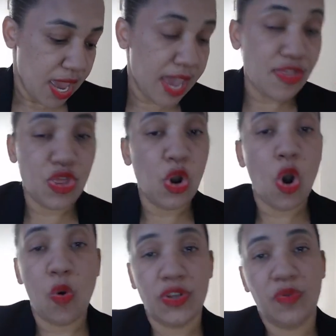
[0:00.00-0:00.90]
And don't
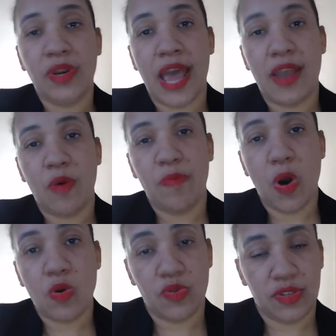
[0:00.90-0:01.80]
always rely on
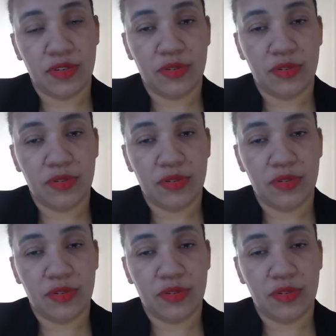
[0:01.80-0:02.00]
posts.